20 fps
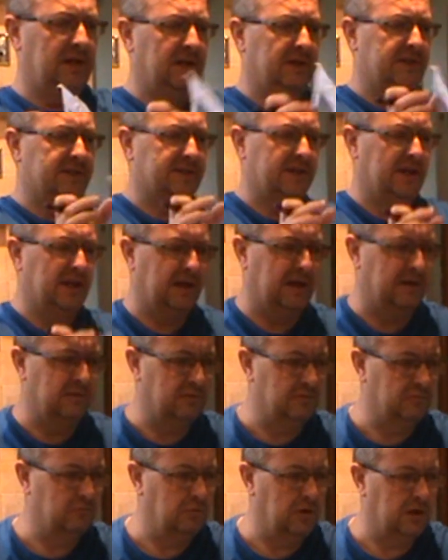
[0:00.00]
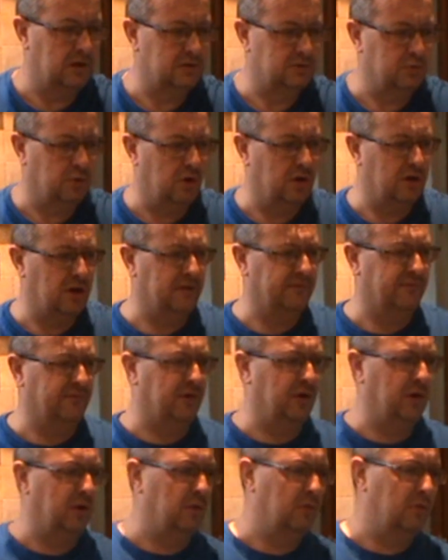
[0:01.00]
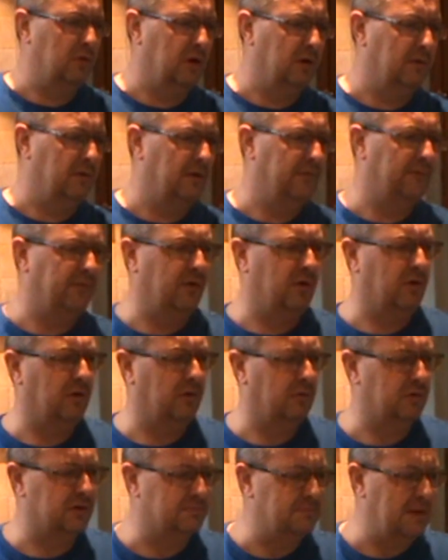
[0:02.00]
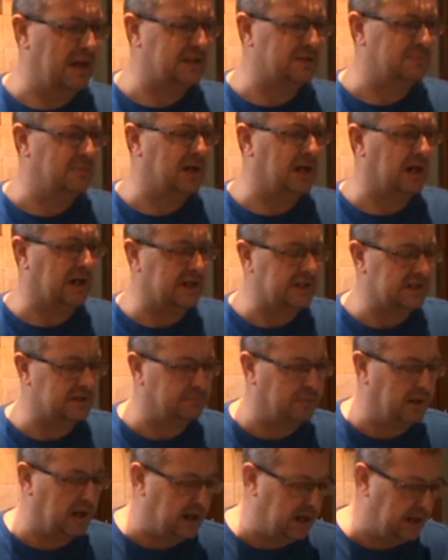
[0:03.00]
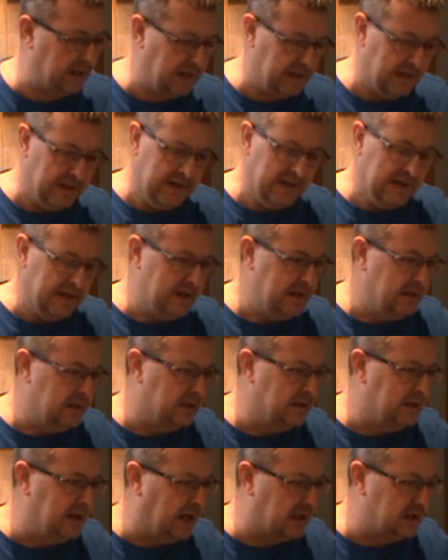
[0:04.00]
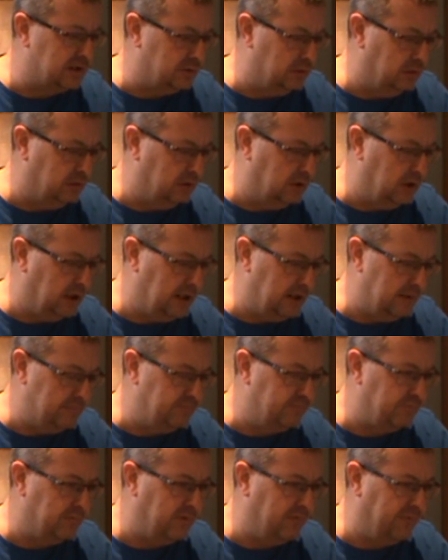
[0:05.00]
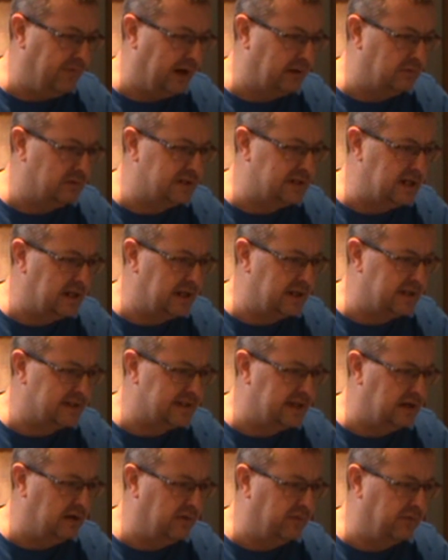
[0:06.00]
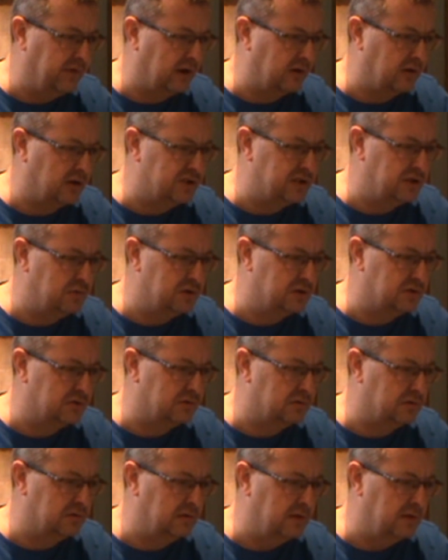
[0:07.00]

is when I was walking through, I thought I was mesmerised by the actual fountain itself, because it was